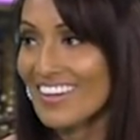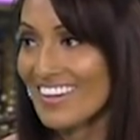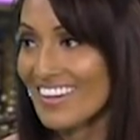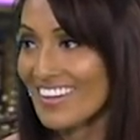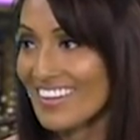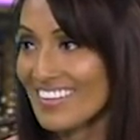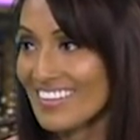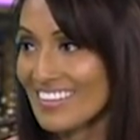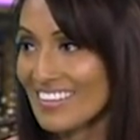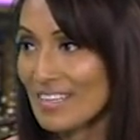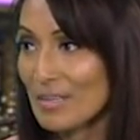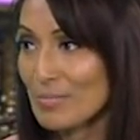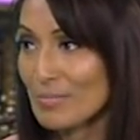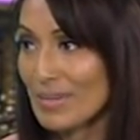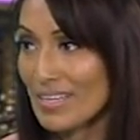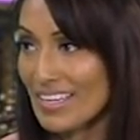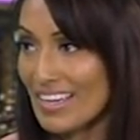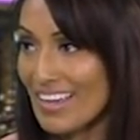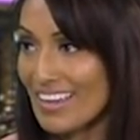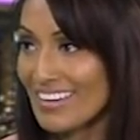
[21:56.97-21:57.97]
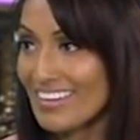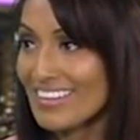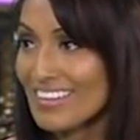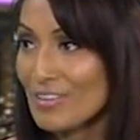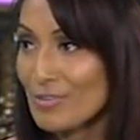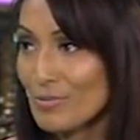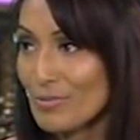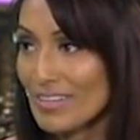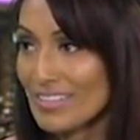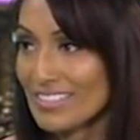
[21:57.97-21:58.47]
in the
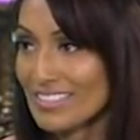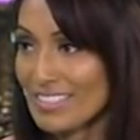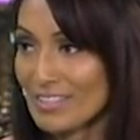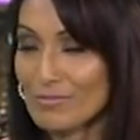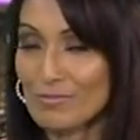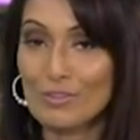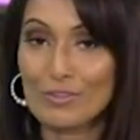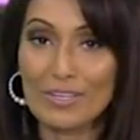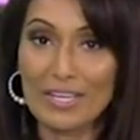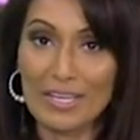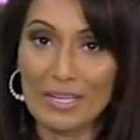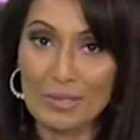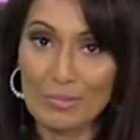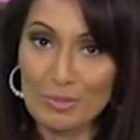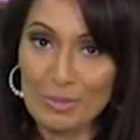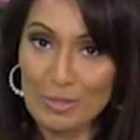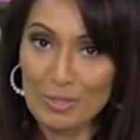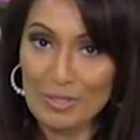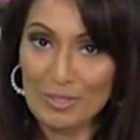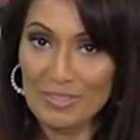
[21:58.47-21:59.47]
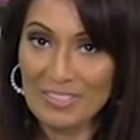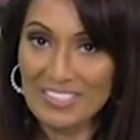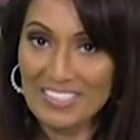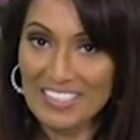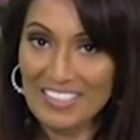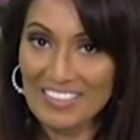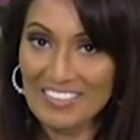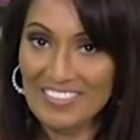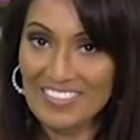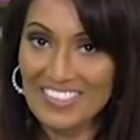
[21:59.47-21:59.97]
mechanical rut and forget about
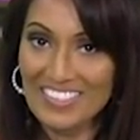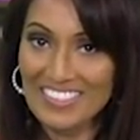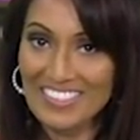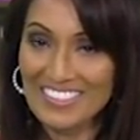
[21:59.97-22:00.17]
yourself.